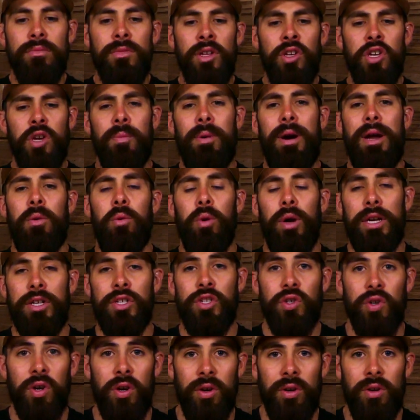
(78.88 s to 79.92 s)
your body will get
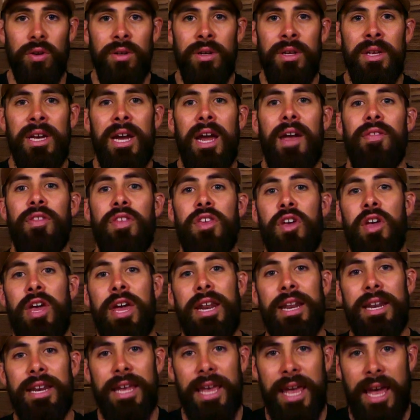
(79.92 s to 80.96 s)
stronger, and then you
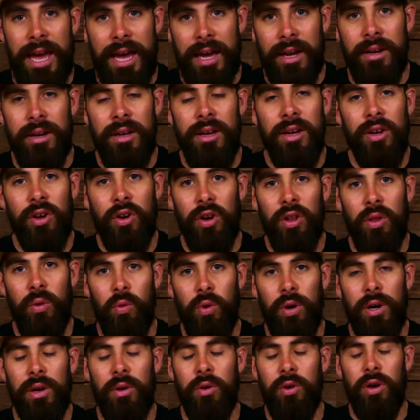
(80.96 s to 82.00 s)
hit it again, go to
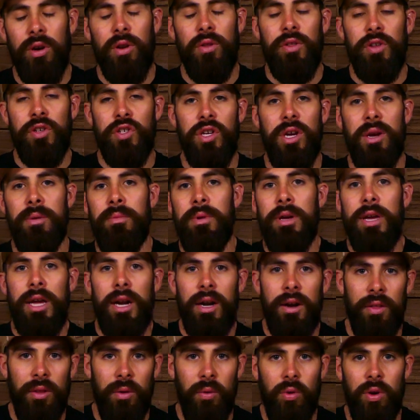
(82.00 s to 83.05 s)
the gym, hit
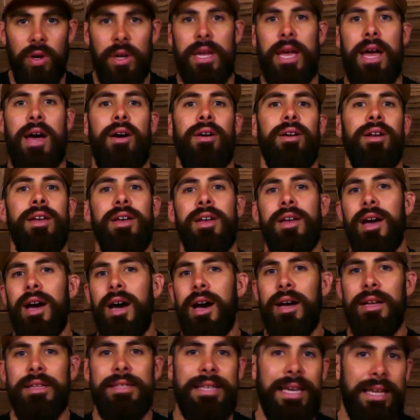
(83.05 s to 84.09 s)
another workout,
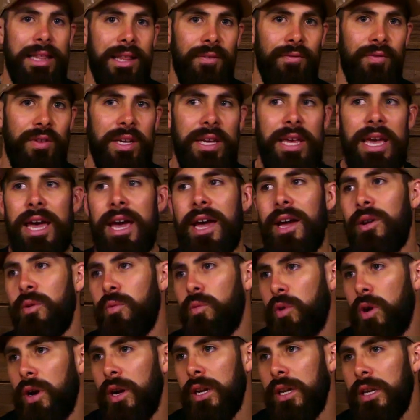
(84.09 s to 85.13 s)
deadlift again,
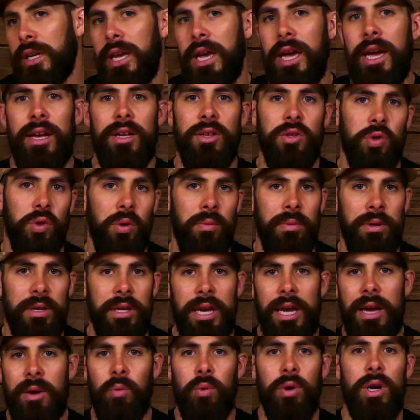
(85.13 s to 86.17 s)
run again, swim
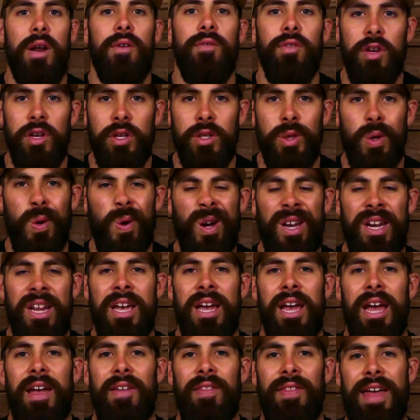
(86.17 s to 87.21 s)
again, whatever you're doing,
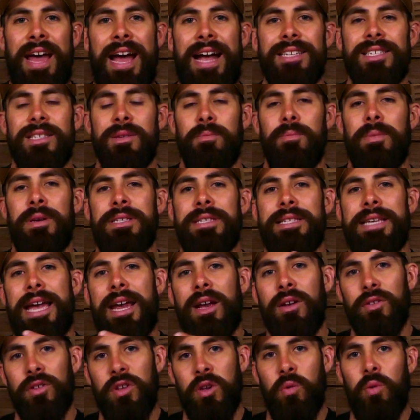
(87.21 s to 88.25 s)
and that's a
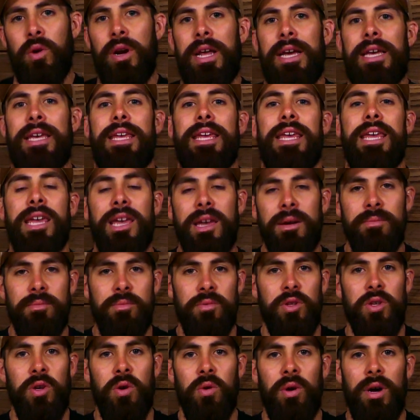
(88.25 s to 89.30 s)
cycle you wanna keep
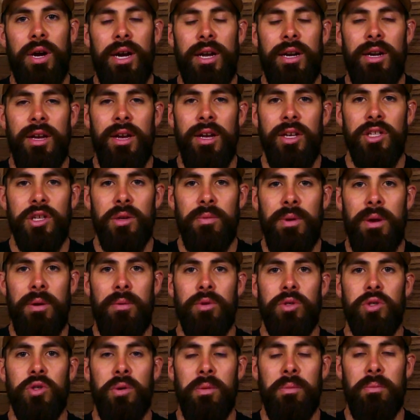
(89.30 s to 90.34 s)
doing to be
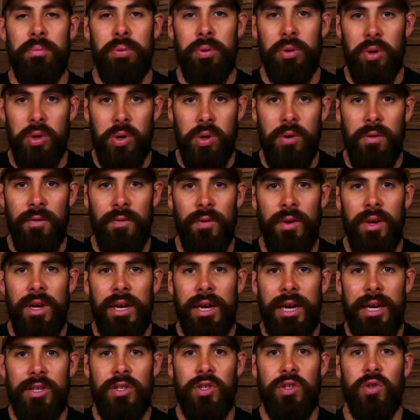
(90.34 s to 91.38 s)
able to improve,
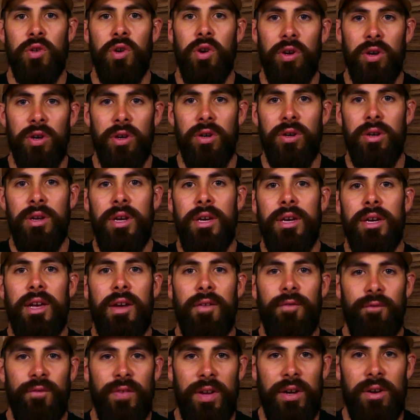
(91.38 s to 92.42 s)
get stronger,
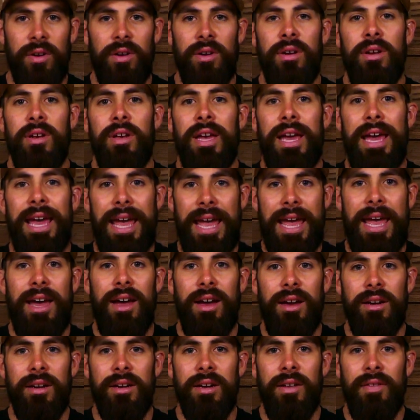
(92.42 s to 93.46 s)
get fitter,
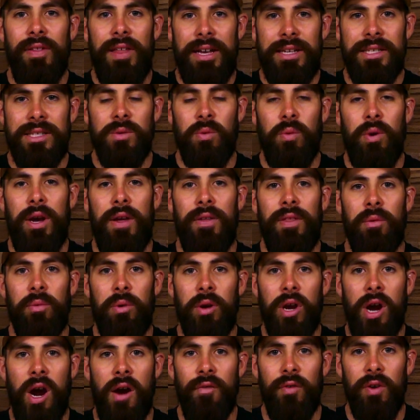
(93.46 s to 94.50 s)
and that's the way the
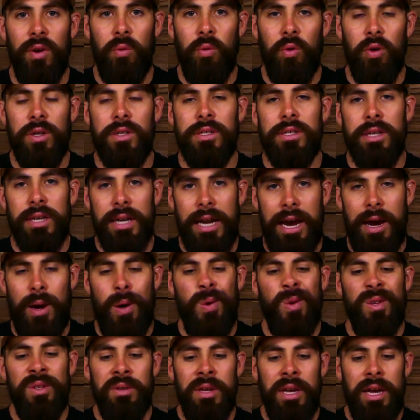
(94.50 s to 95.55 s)
recovery works. Now,
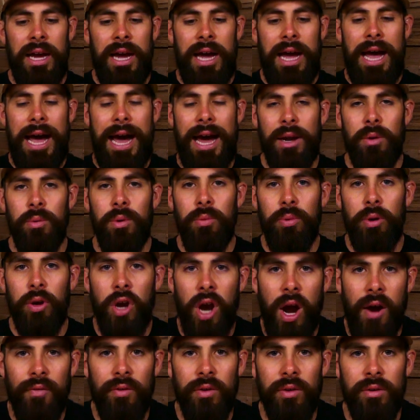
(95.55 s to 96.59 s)
how do we
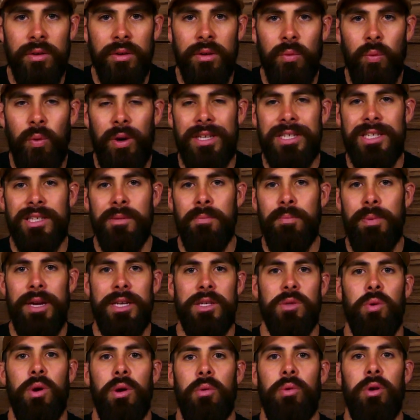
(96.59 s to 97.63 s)
recover? What's the
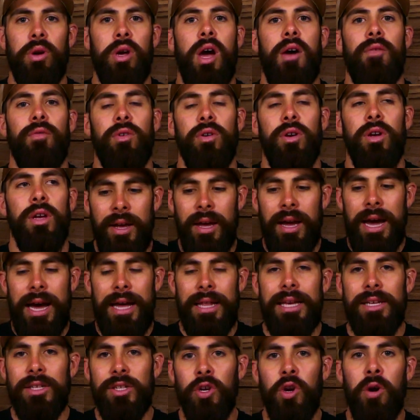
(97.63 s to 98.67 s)
best way to recover? I
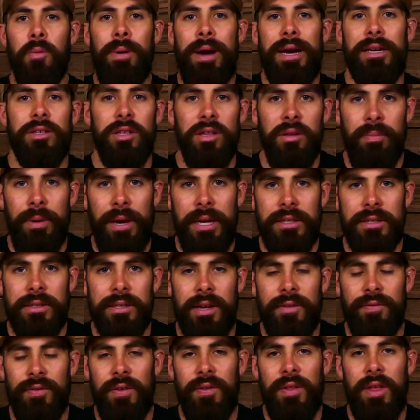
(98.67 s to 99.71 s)
like to go back to the basics.
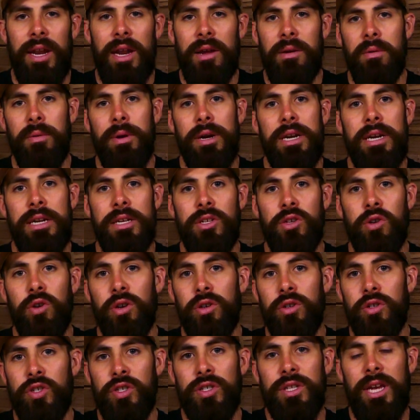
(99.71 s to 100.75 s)
I think that everybody needs to
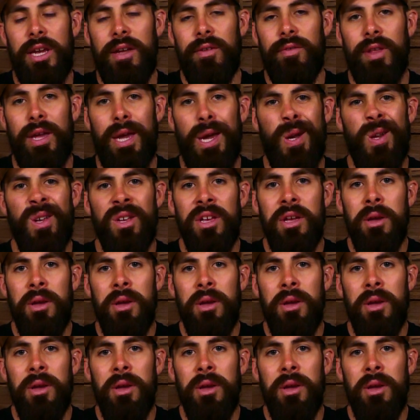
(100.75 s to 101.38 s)
understand that